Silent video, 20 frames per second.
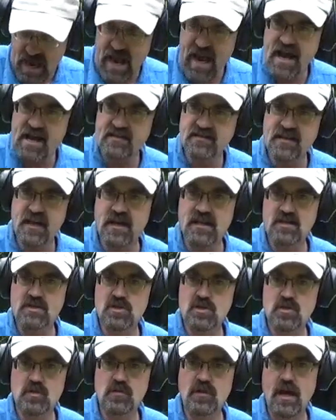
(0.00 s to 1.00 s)
As I
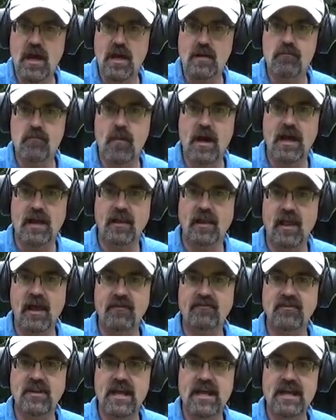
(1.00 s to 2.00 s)
do that, my
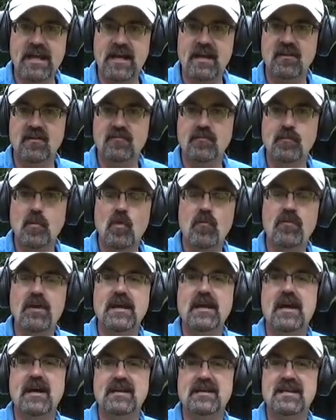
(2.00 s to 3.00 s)
left hand is
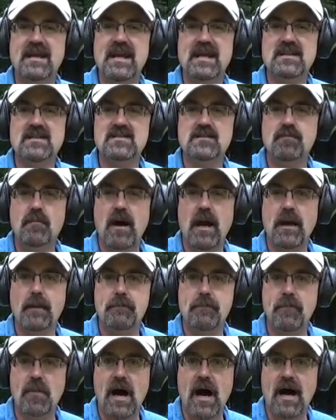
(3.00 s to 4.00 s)
moving against my
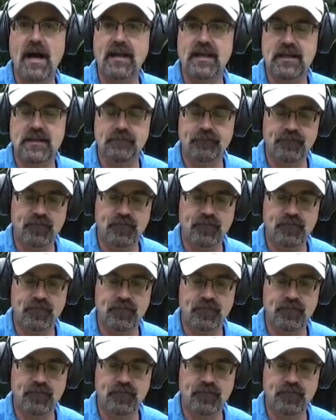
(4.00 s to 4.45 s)
body.